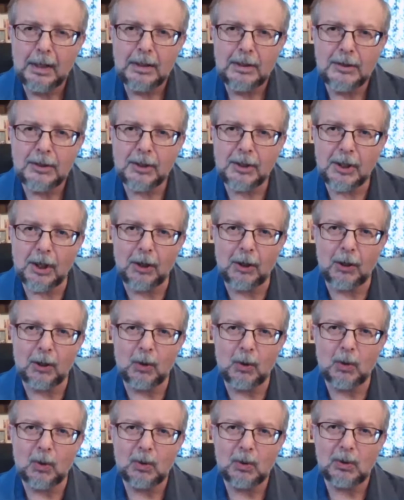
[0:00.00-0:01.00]

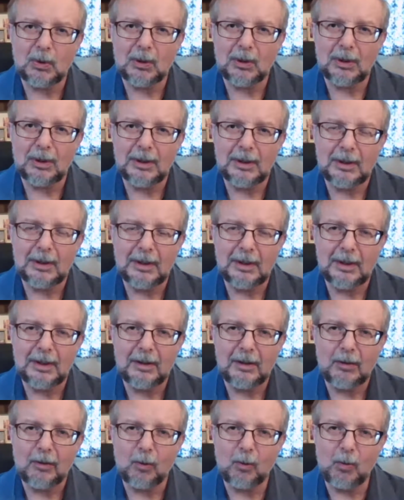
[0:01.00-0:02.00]
So
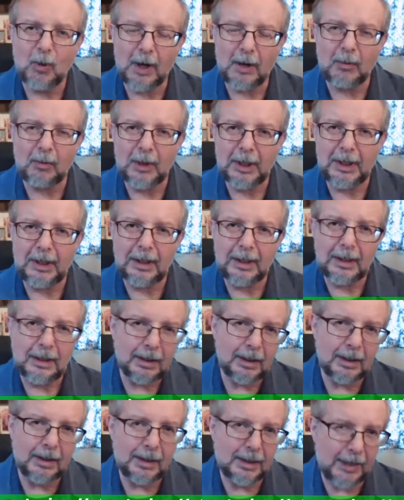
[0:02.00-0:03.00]
when we
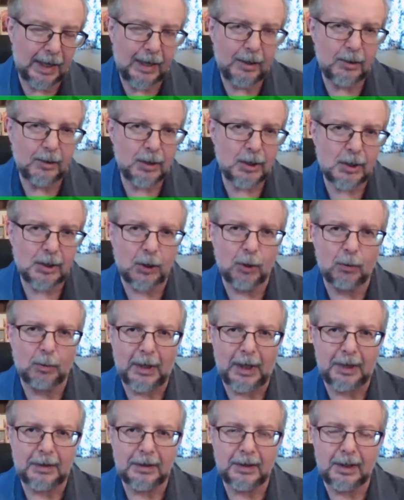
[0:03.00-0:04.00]
hit the downslope
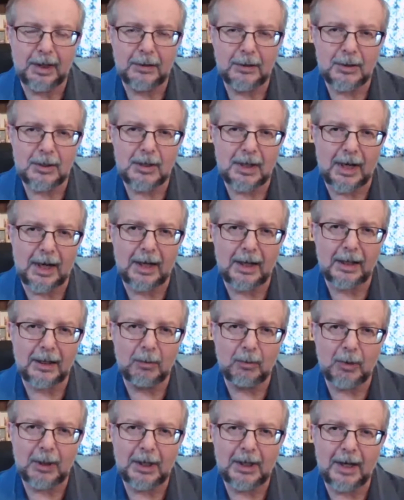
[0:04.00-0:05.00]
on the other side
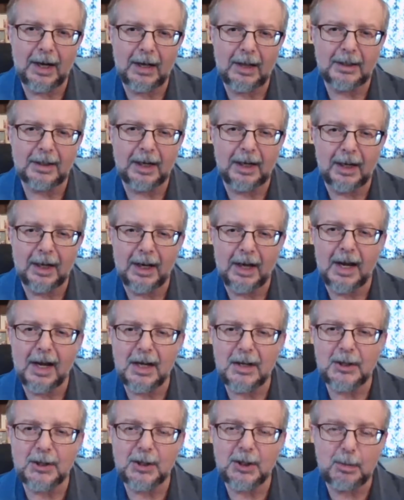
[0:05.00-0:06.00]
and we got to
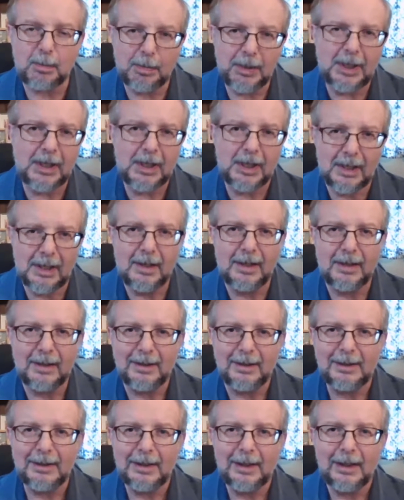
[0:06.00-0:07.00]
high speed,
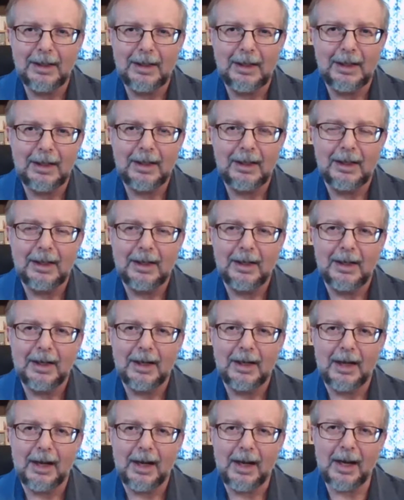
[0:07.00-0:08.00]

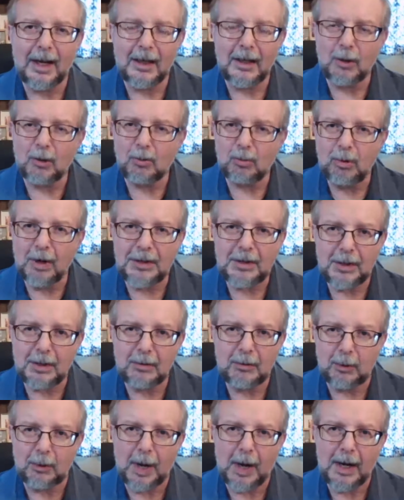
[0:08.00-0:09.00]
and the rest
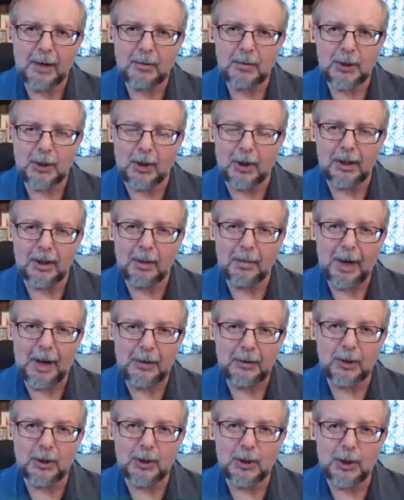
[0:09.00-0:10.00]
of the ride was all
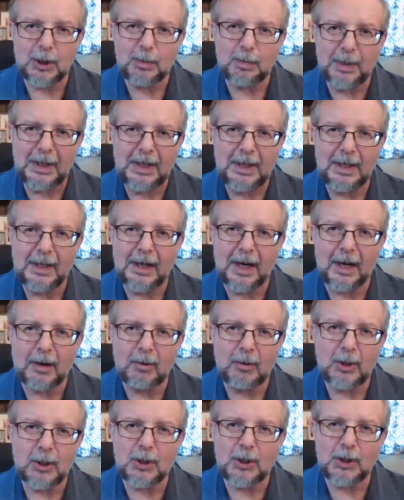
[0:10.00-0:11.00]
about the speed, I
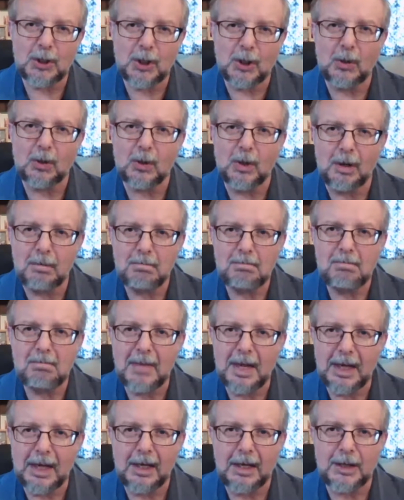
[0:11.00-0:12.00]
was so
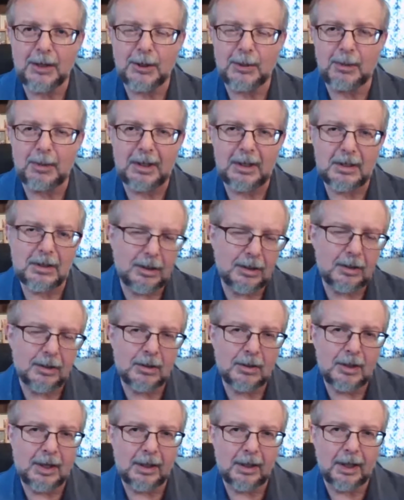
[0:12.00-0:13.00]
amazed because it
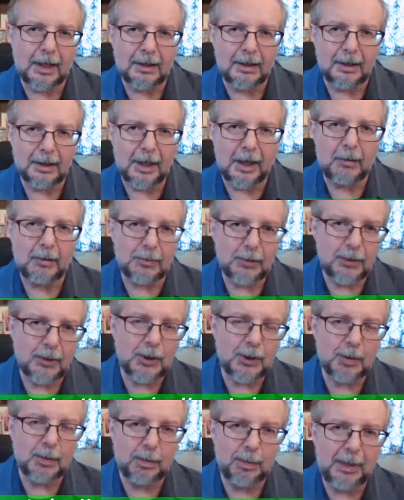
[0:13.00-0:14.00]
turns out I loved the
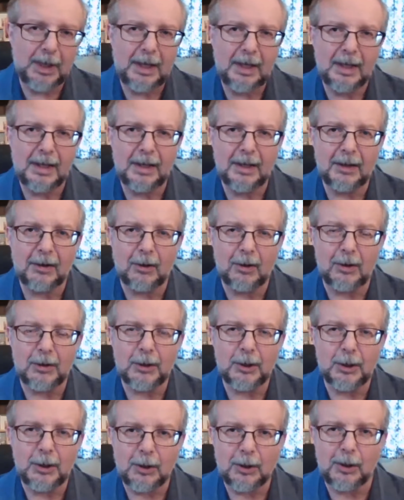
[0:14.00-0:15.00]
speed and all
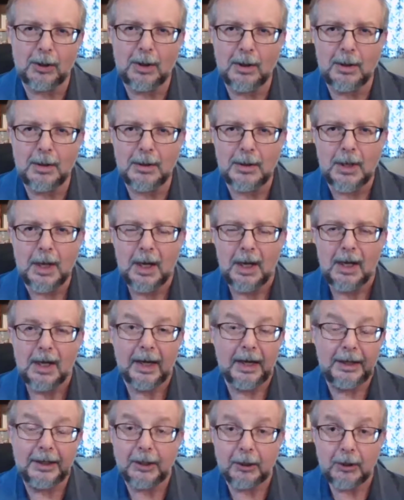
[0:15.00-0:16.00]
the turns,
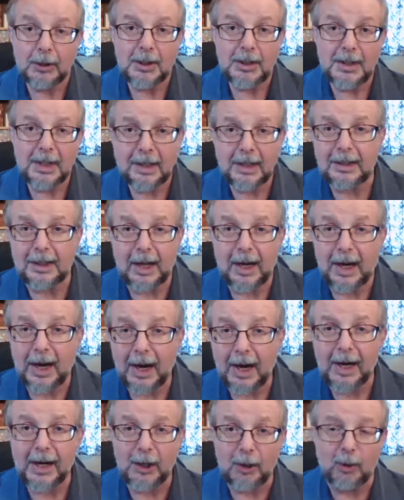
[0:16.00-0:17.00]
and you couldn't tell how
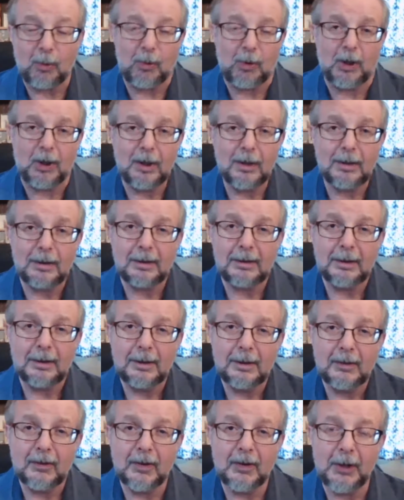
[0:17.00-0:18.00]
high you were
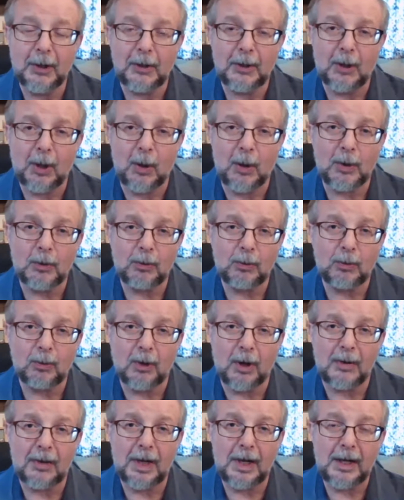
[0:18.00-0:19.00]
when you're going through
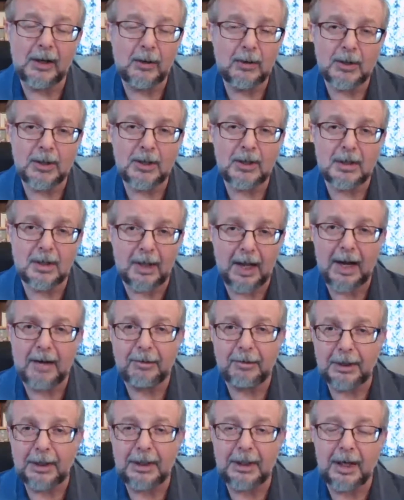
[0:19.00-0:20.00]
all that. You were just
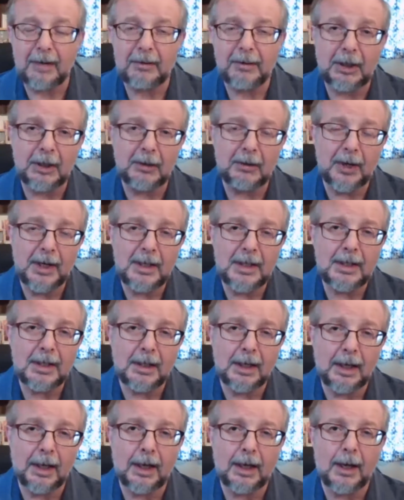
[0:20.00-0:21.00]
laughing and having a great
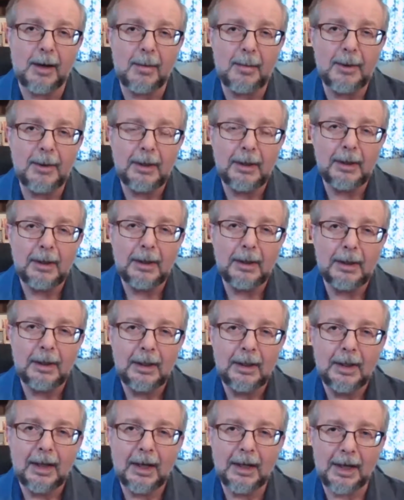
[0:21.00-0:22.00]
time.
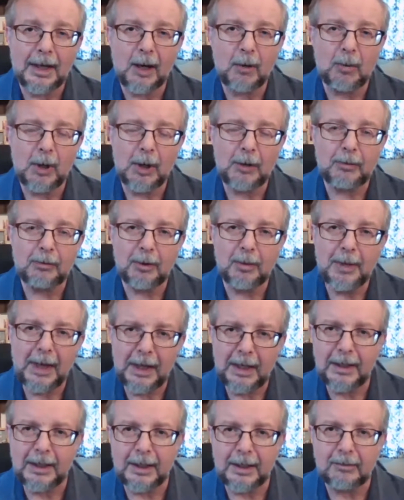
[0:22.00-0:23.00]
And I went from
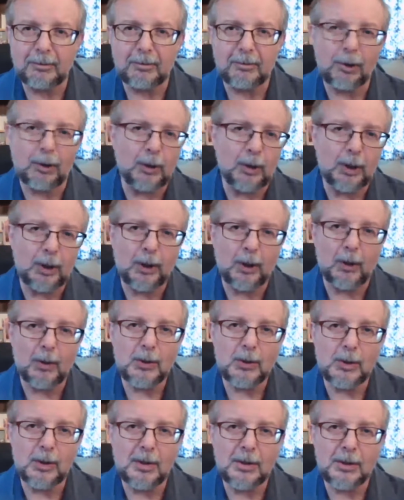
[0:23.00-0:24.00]
hating roller
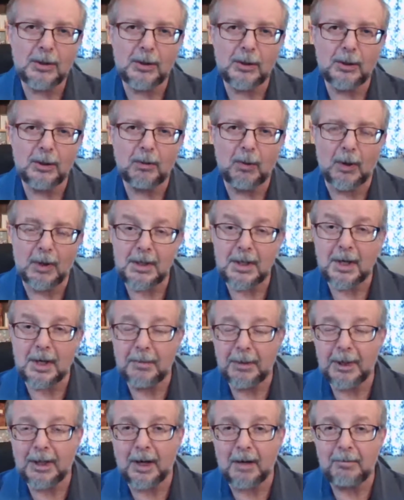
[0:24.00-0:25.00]
coasters to, once
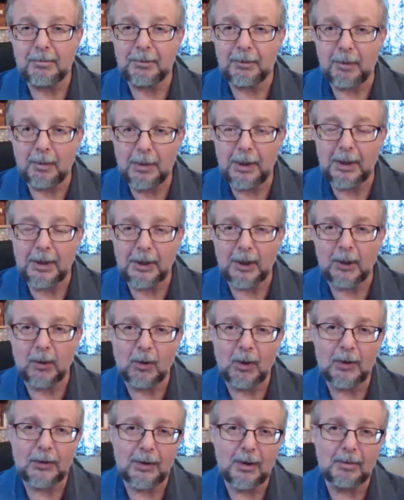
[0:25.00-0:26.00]
I'd become familiar
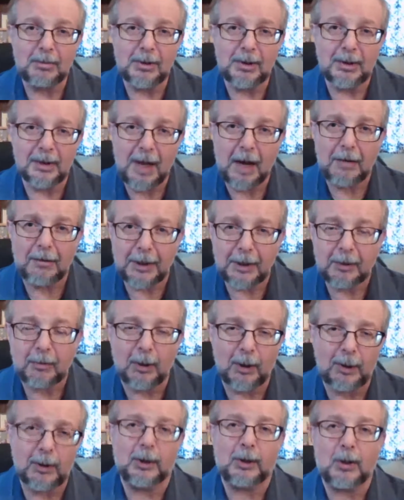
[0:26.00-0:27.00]
with them, to loving
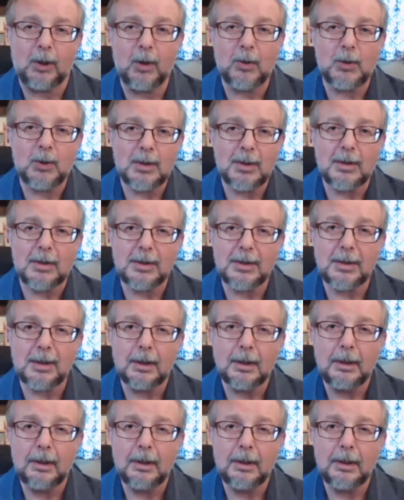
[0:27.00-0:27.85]
roller coasters.